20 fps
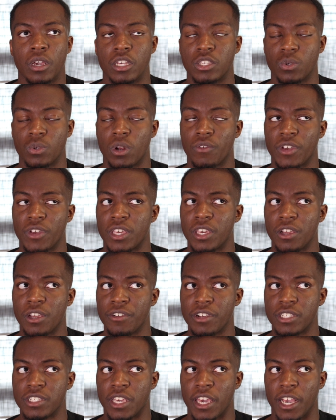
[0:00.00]
It's sort of a
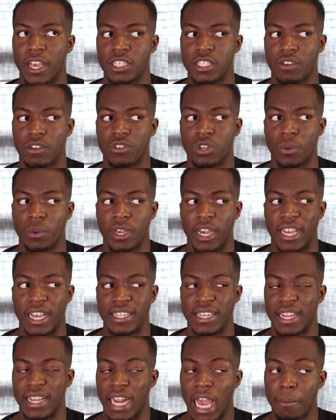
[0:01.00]
curious case of doing a
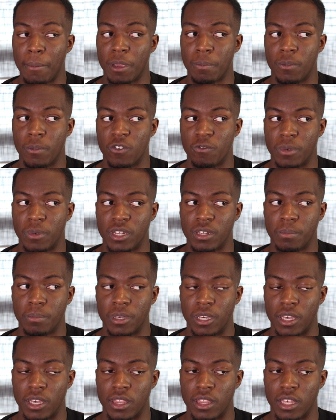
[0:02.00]
dynamic movement,
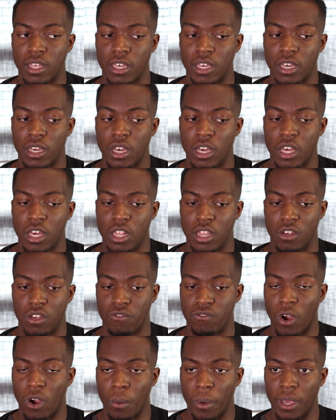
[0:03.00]
being the
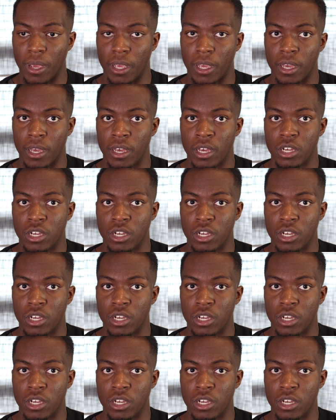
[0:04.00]
rowing,